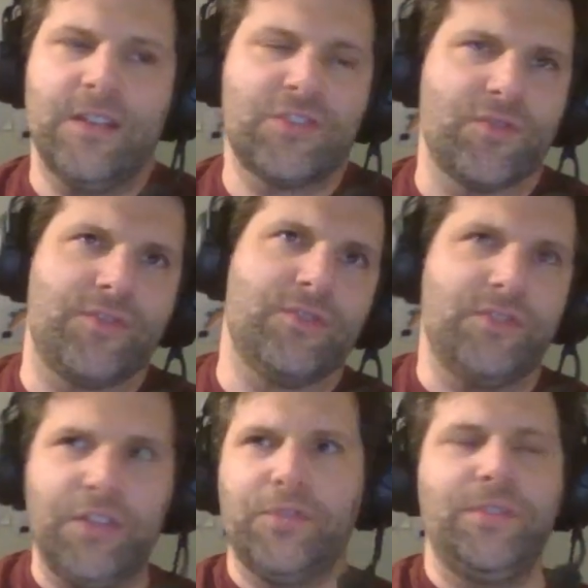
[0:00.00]
So they're
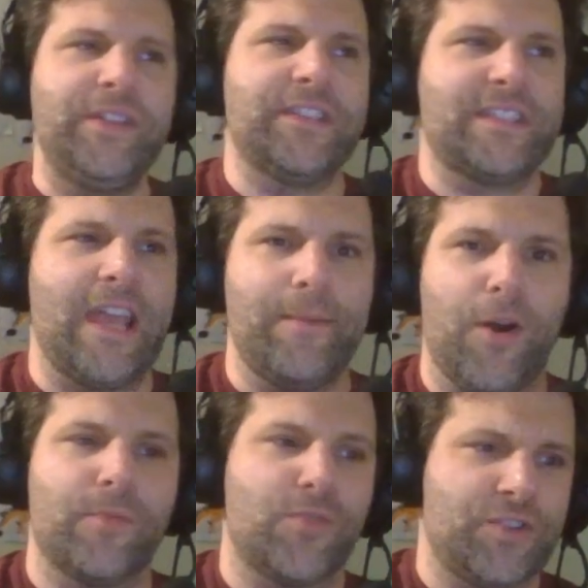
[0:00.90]
literally the same
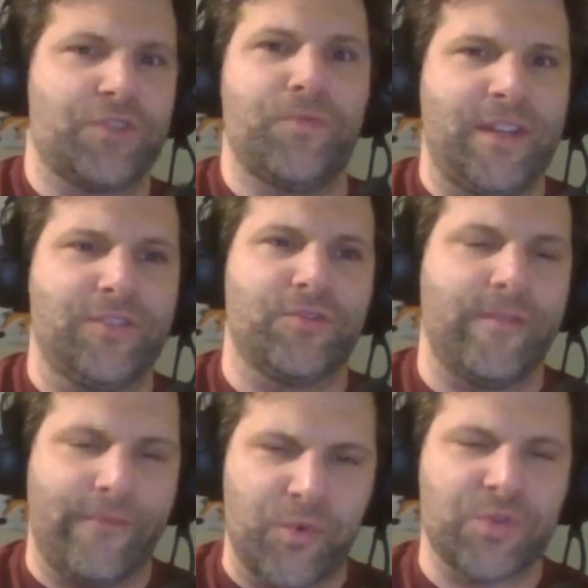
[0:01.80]
armor as a regular
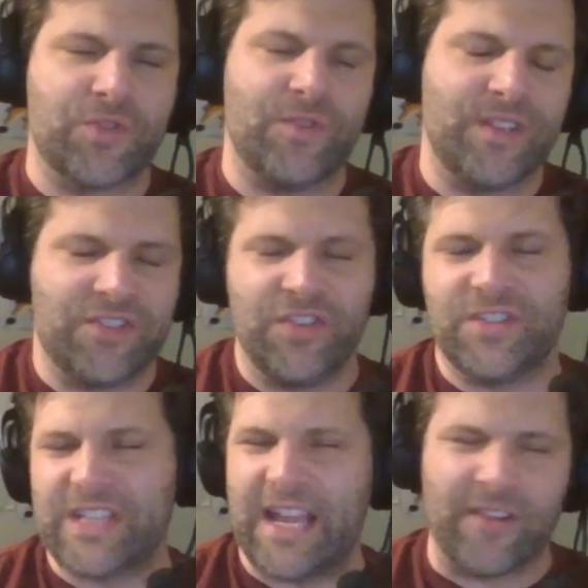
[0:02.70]
enforcer, and it
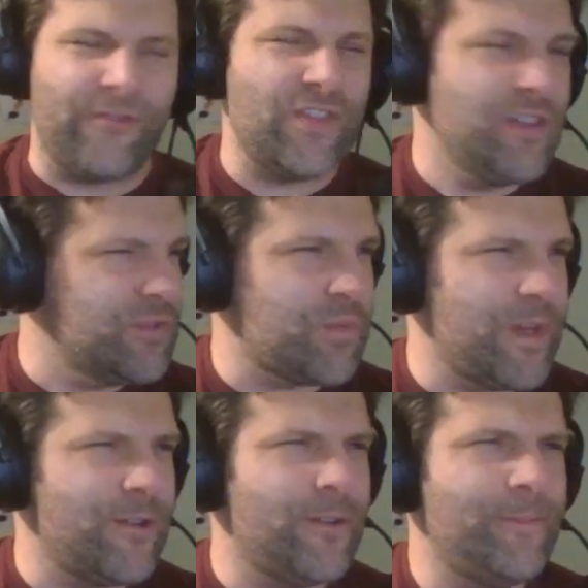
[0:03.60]
just kind of feels
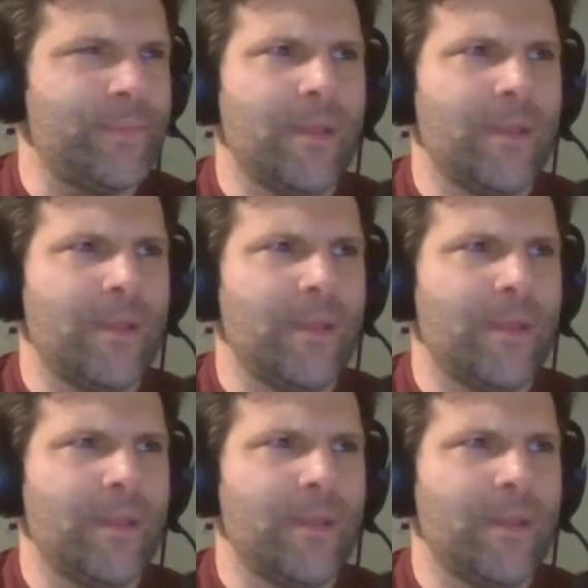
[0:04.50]
weird.